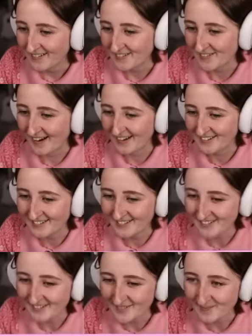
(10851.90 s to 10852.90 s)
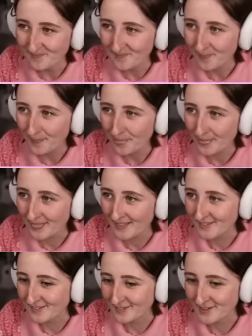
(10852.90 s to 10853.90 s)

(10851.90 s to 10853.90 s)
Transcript: you guys, this is too